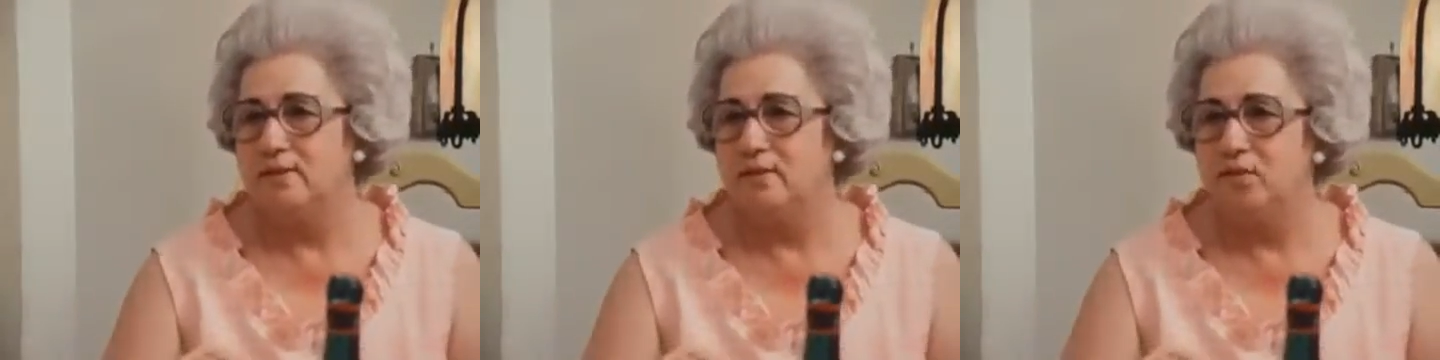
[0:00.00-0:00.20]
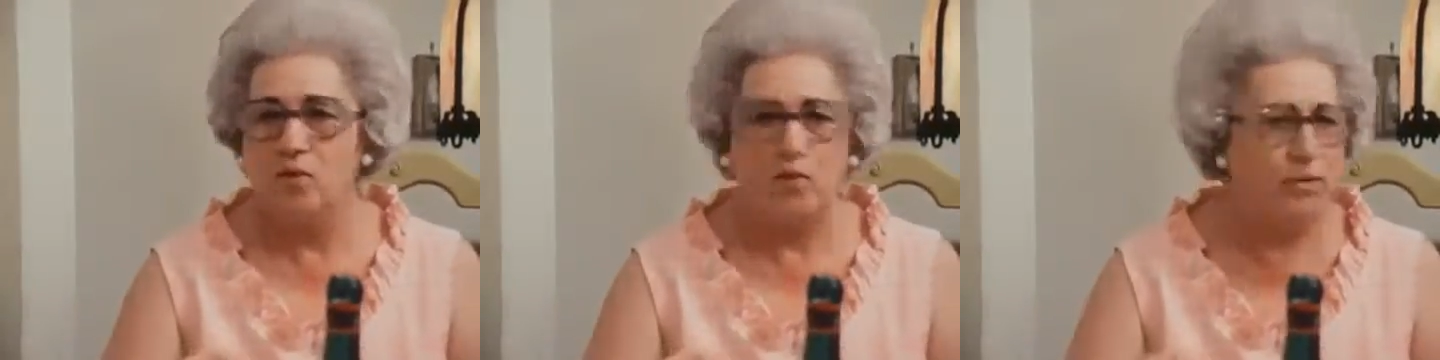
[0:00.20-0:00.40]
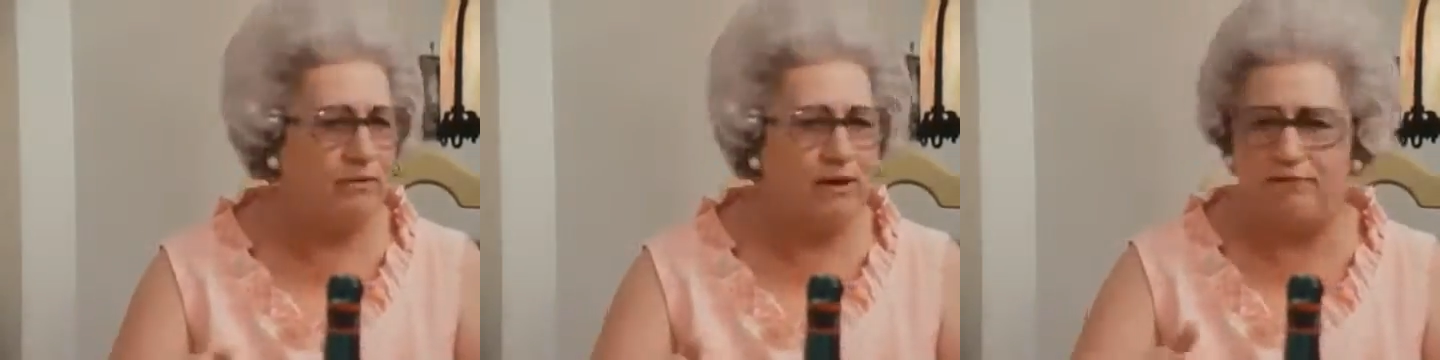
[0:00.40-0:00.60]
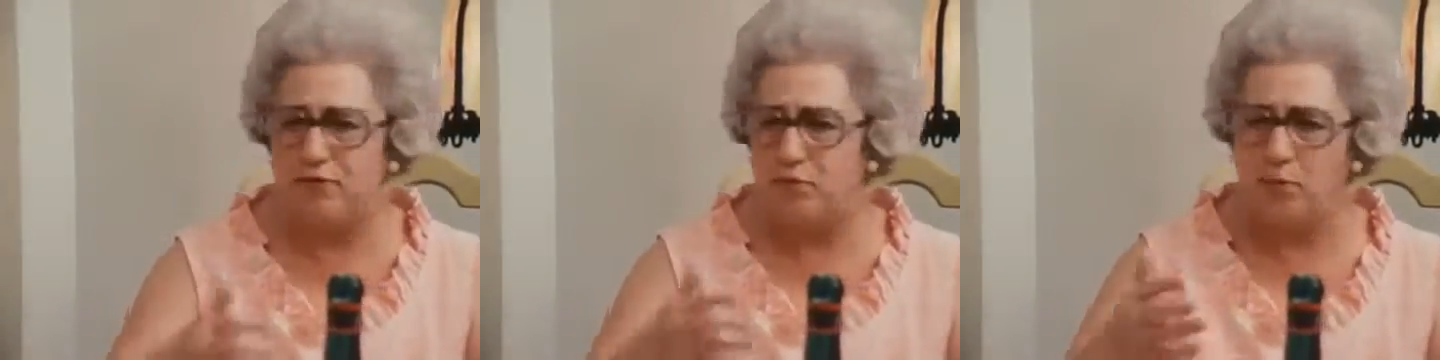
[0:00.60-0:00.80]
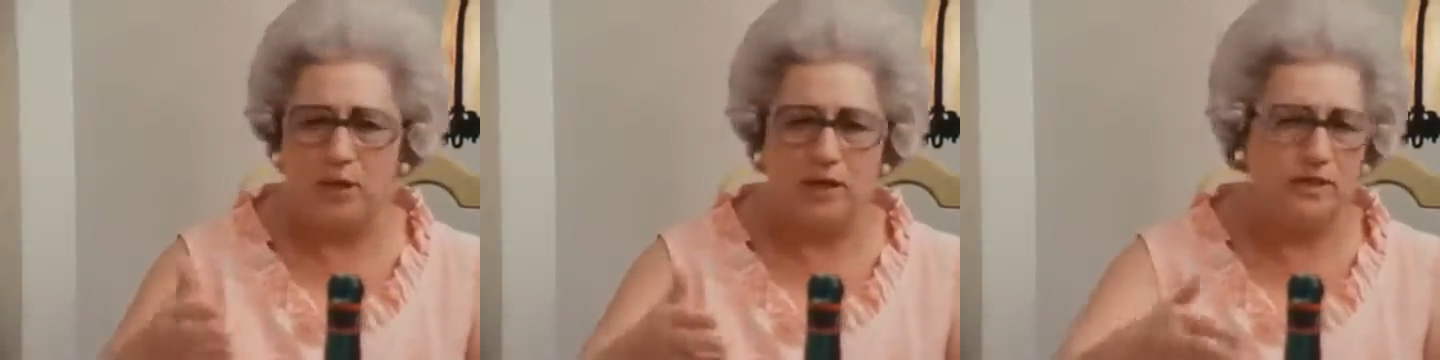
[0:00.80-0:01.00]
or wherever it
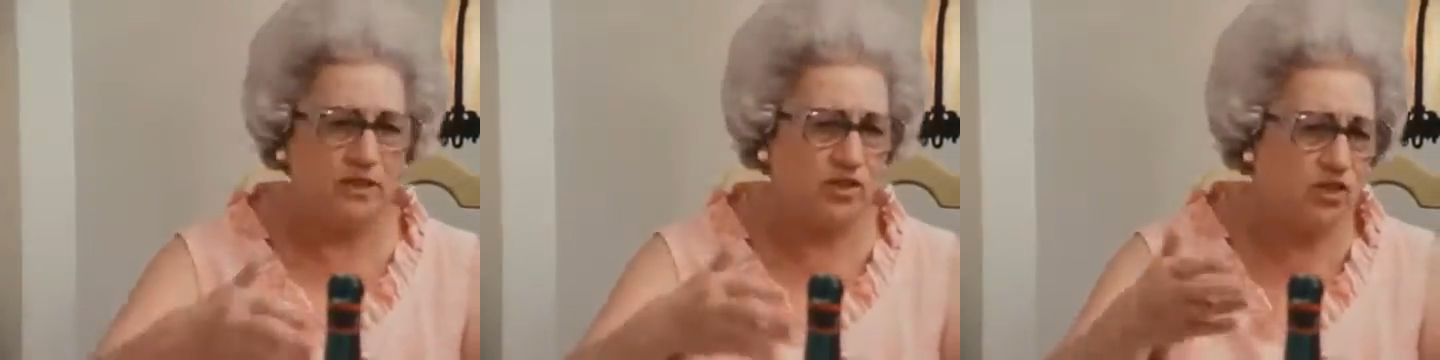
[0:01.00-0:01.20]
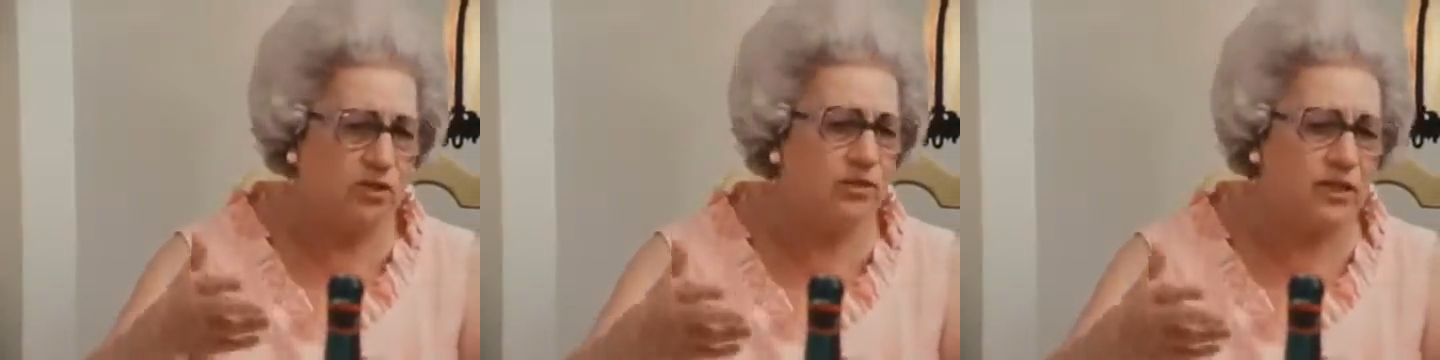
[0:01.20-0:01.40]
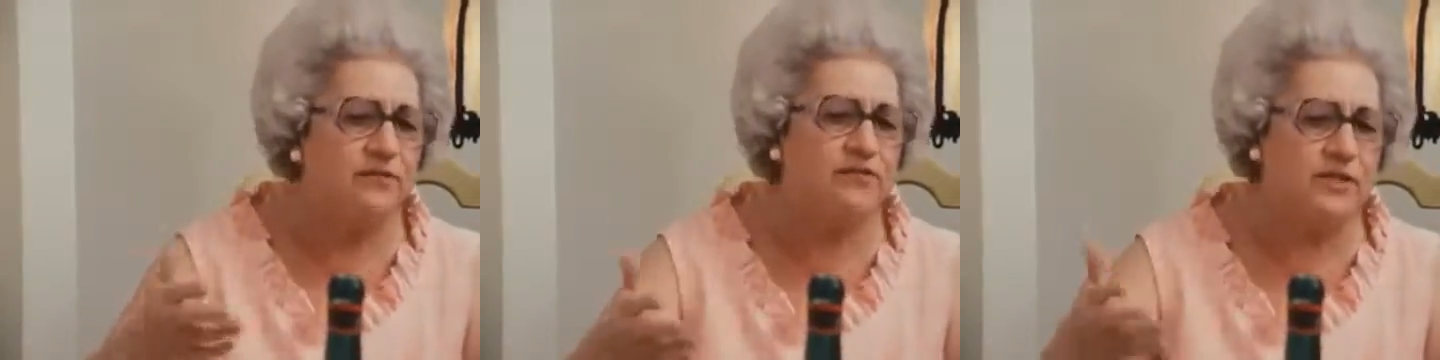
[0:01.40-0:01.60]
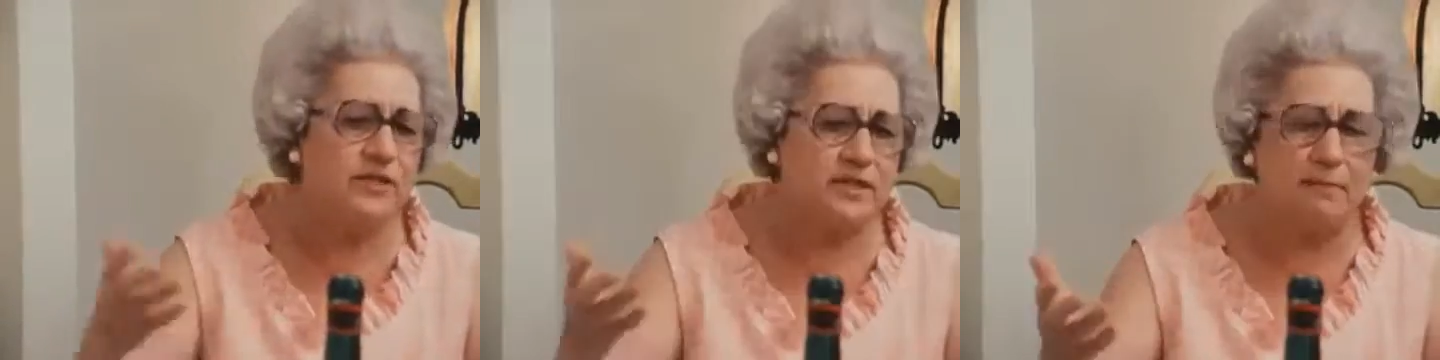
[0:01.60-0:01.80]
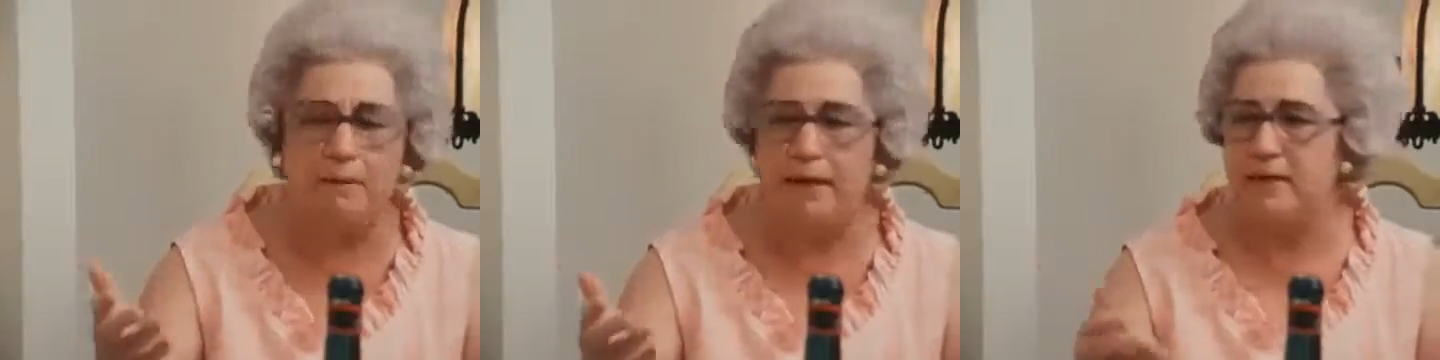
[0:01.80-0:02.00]
was. She lived in
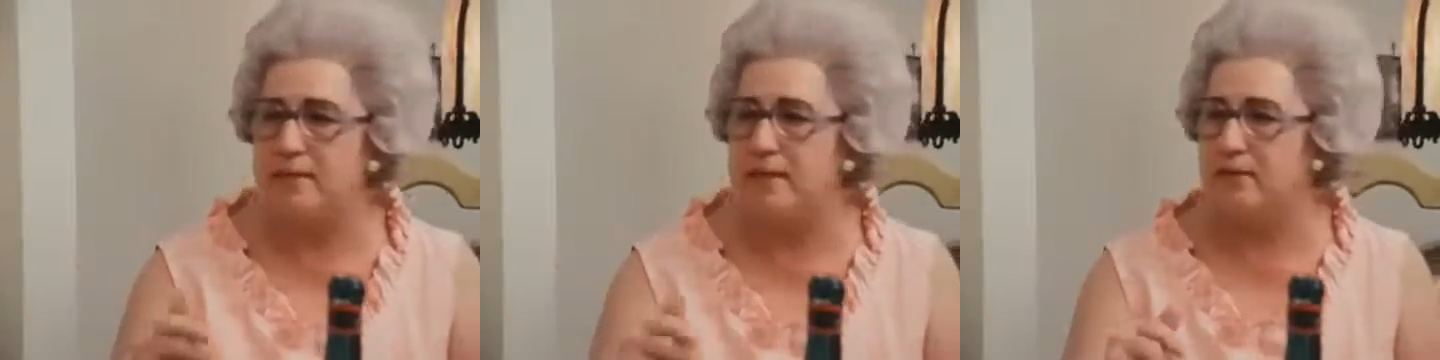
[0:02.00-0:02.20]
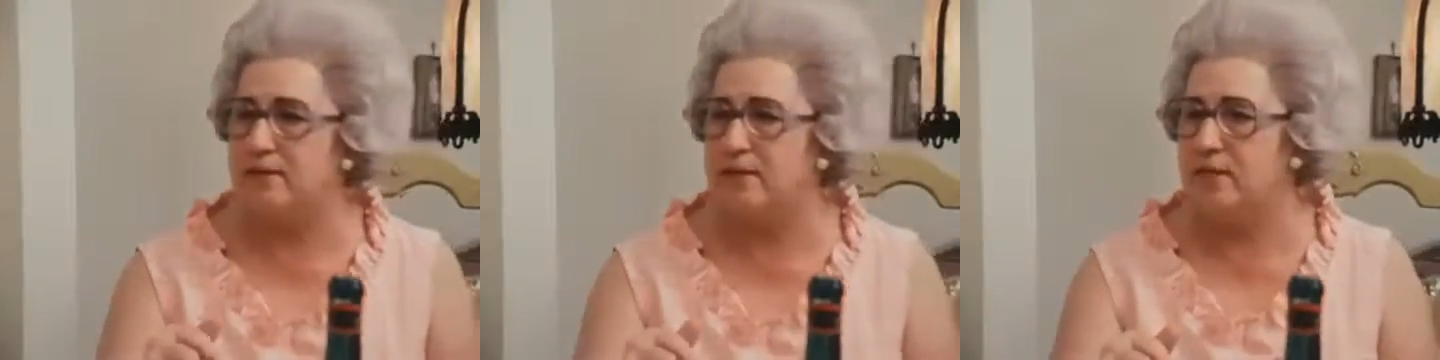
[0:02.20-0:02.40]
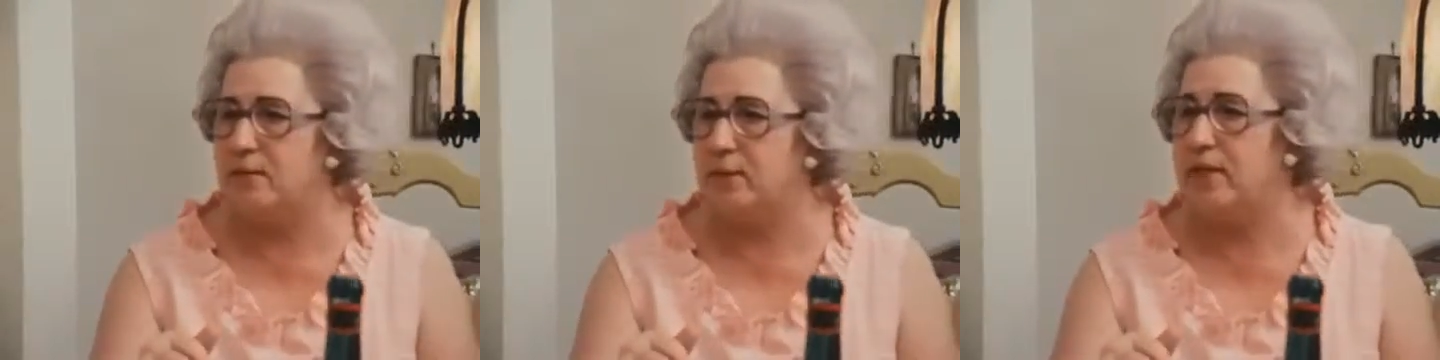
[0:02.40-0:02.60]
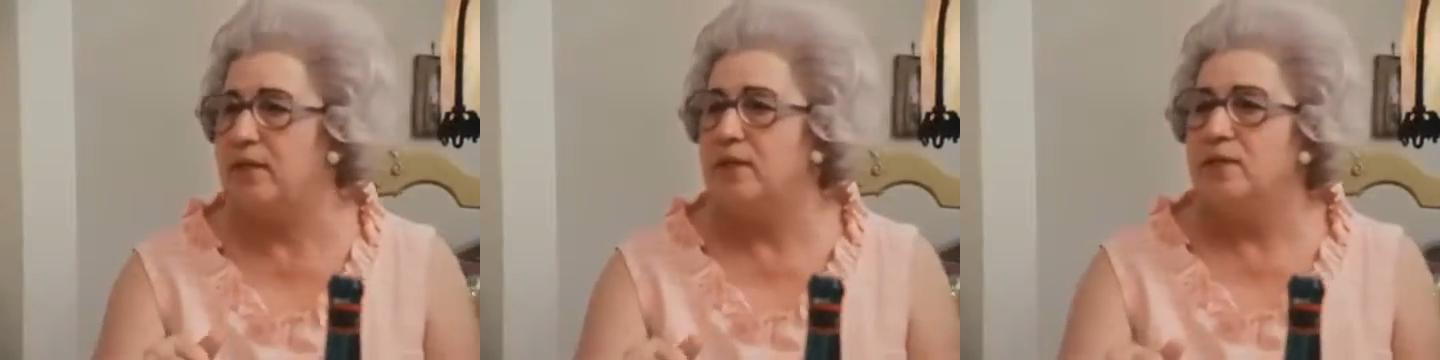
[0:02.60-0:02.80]
somebody's house anyway.